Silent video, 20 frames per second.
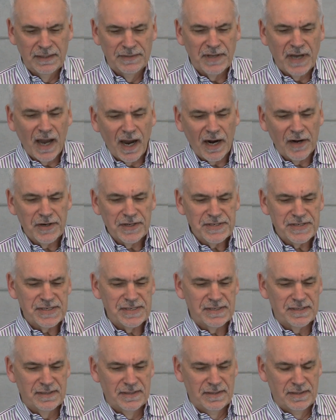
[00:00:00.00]
The
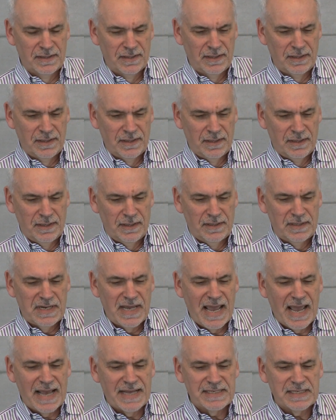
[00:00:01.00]
hardest
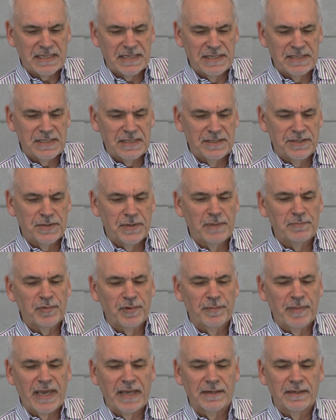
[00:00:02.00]
task is to
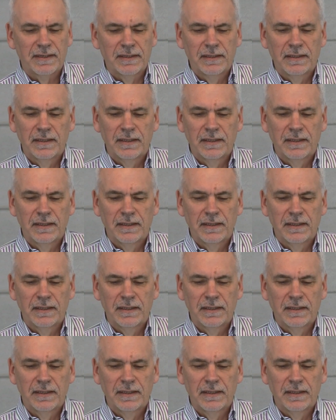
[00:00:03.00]
implement